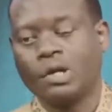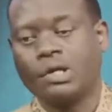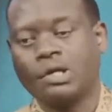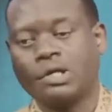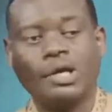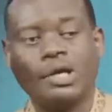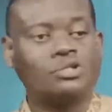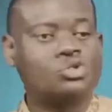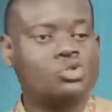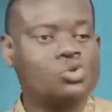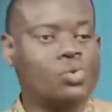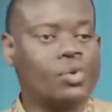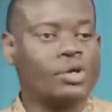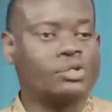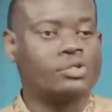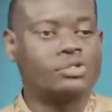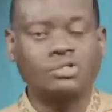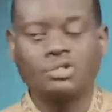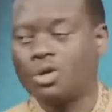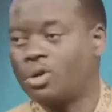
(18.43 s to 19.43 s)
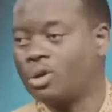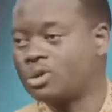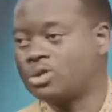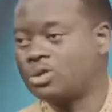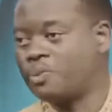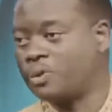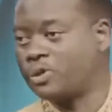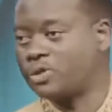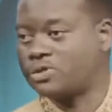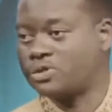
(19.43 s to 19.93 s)
There are two ways God
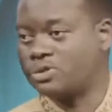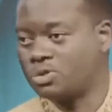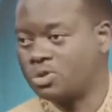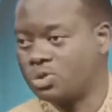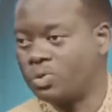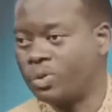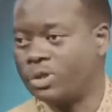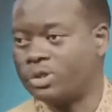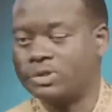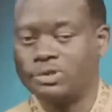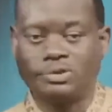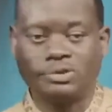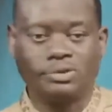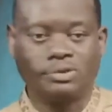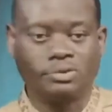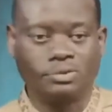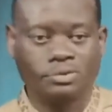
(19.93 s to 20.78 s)
speaks. Two ways.